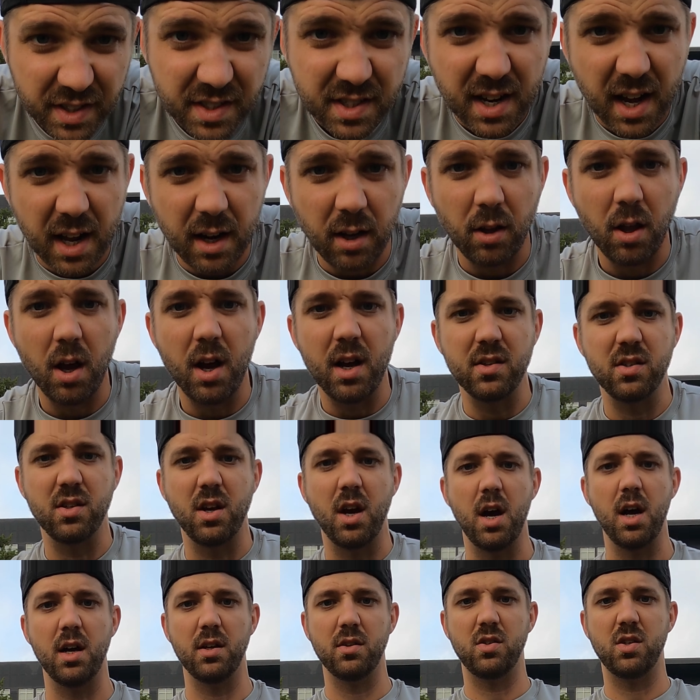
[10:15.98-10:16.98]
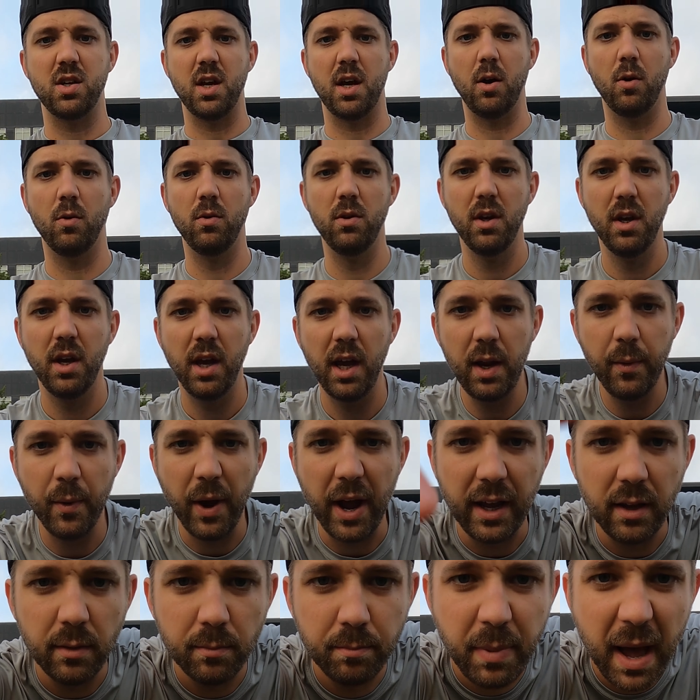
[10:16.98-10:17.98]
it's not a lost cause. So
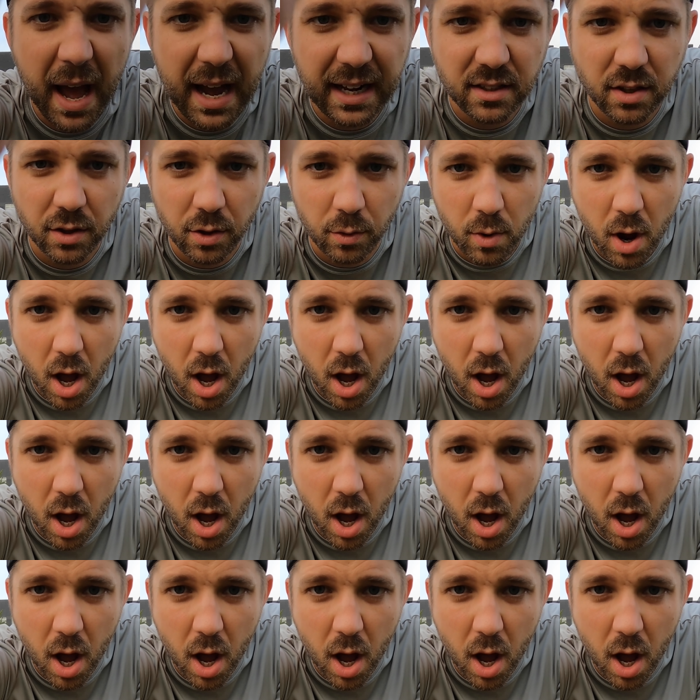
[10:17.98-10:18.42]
anyway, back to the